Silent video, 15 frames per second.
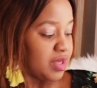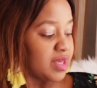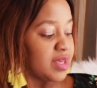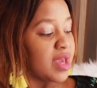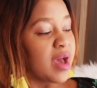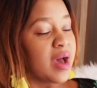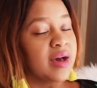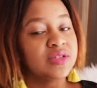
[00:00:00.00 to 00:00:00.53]

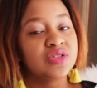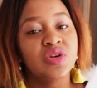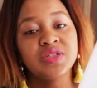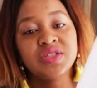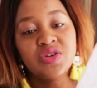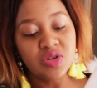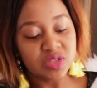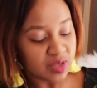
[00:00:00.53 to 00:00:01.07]
Yeah, so
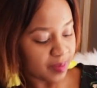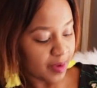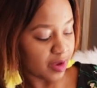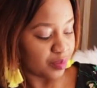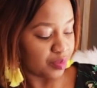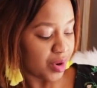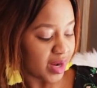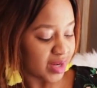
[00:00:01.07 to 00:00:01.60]
it talks
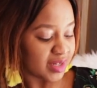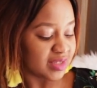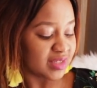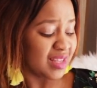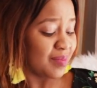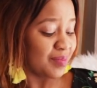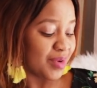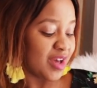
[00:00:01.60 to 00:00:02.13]
about
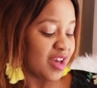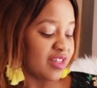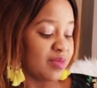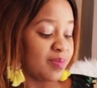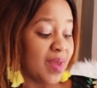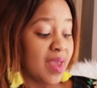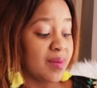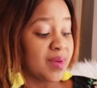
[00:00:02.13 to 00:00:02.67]
pregnancy,
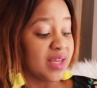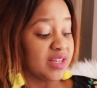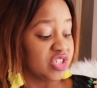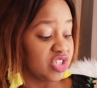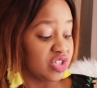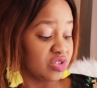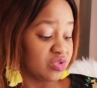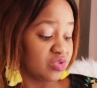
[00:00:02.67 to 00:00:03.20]
birth, baby, and
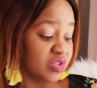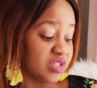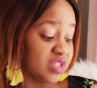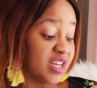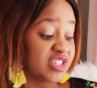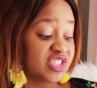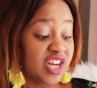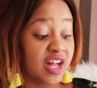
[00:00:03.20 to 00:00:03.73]

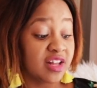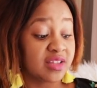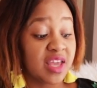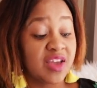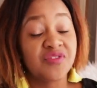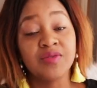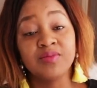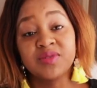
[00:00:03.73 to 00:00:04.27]

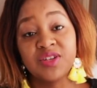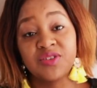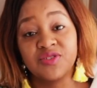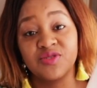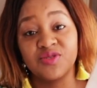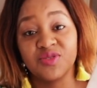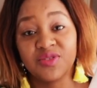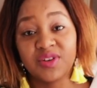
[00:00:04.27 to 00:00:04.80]
childcare from
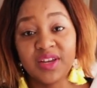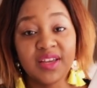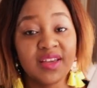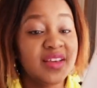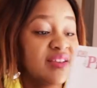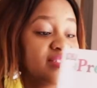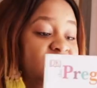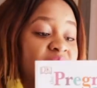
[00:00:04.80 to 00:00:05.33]
0 to 3.
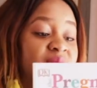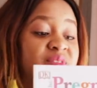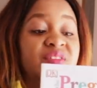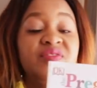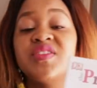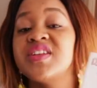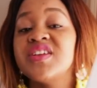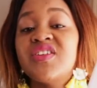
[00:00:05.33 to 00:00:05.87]
So I'm
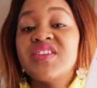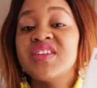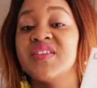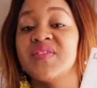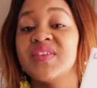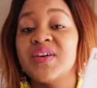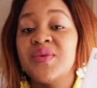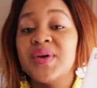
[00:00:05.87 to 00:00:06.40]
definitely not
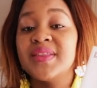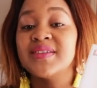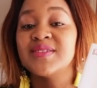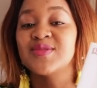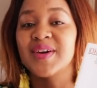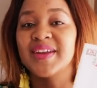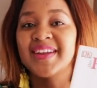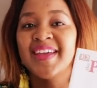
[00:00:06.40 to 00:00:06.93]
giving away
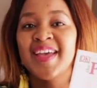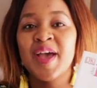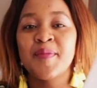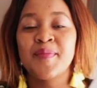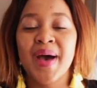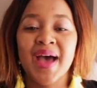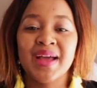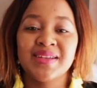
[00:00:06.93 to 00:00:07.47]
this one.
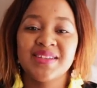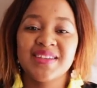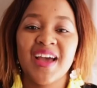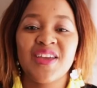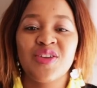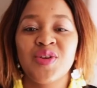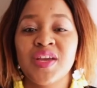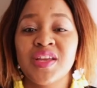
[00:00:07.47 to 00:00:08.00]
But
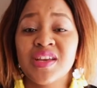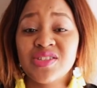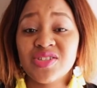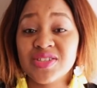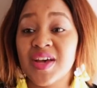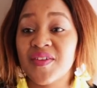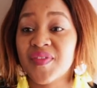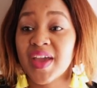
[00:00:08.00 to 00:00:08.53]
yeah, you can get
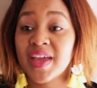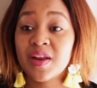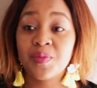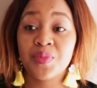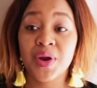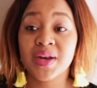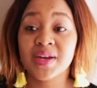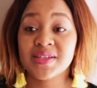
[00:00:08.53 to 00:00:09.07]
yourself any
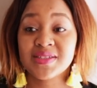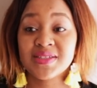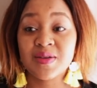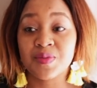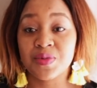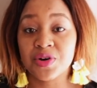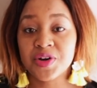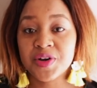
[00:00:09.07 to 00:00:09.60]
pregnancy
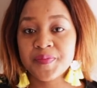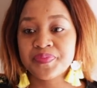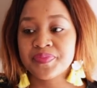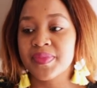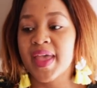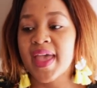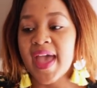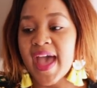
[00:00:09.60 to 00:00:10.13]
book.
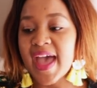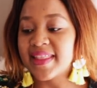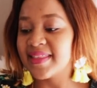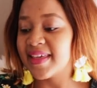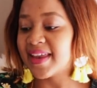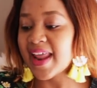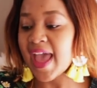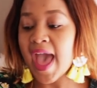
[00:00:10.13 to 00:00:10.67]
And
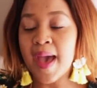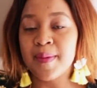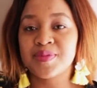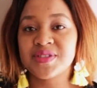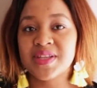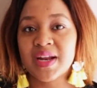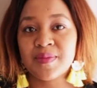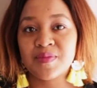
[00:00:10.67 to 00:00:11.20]
then
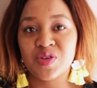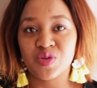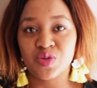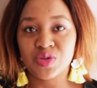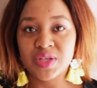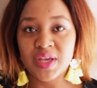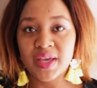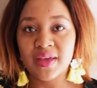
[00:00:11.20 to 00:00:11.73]
apps that I'm
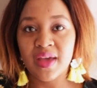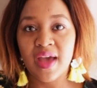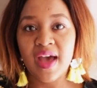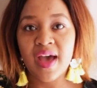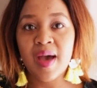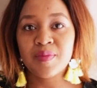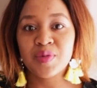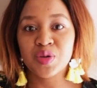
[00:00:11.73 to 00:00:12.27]

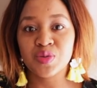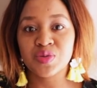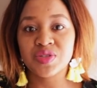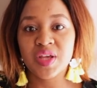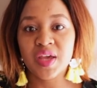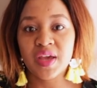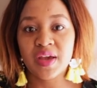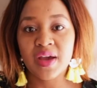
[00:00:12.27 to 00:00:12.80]

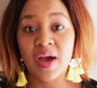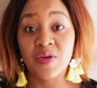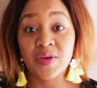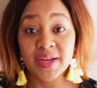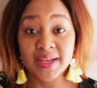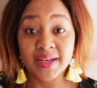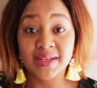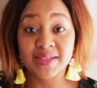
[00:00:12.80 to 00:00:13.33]
using, I'll
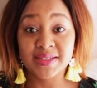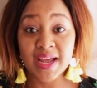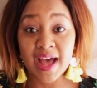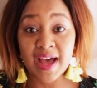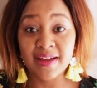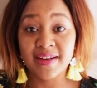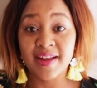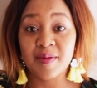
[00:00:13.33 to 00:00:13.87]
link it
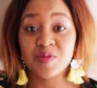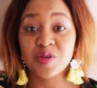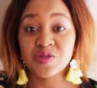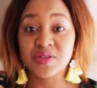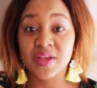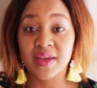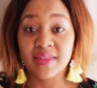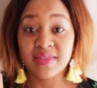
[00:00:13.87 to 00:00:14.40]
down. I'm
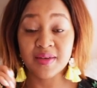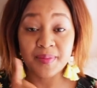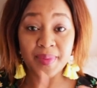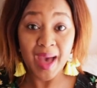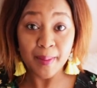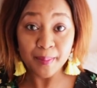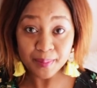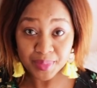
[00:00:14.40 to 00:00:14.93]
using The
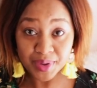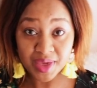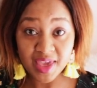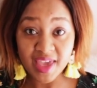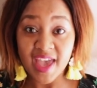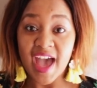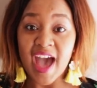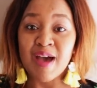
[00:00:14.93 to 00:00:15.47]
Bump.
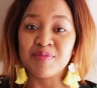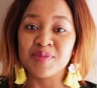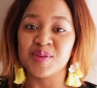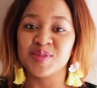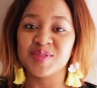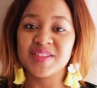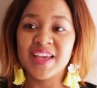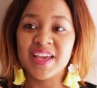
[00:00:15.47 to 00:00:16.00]
I'm
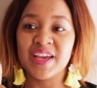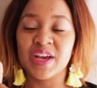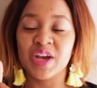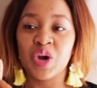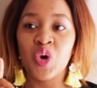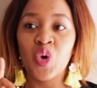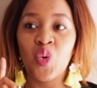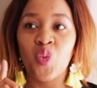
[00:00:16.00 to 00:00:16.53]
using
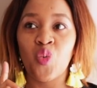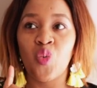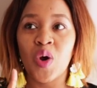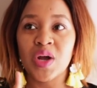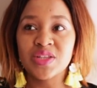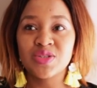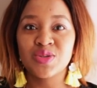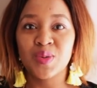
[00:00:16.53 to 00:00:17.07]

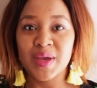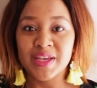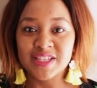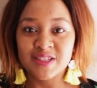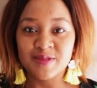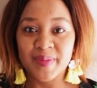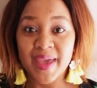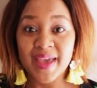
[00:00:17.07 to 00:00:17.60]
What to
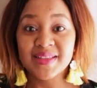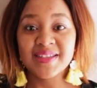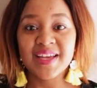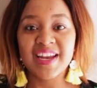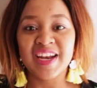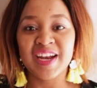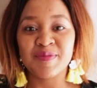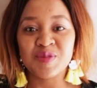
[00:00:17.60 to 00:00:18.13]
Expect,
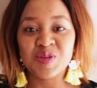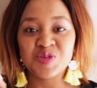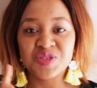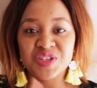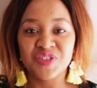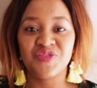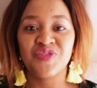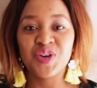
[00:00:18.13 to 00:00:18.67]
and I'm
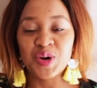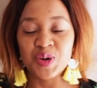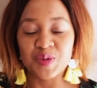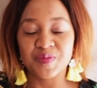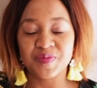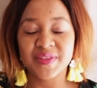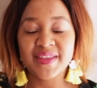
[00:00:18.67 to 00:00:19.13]
using Flow.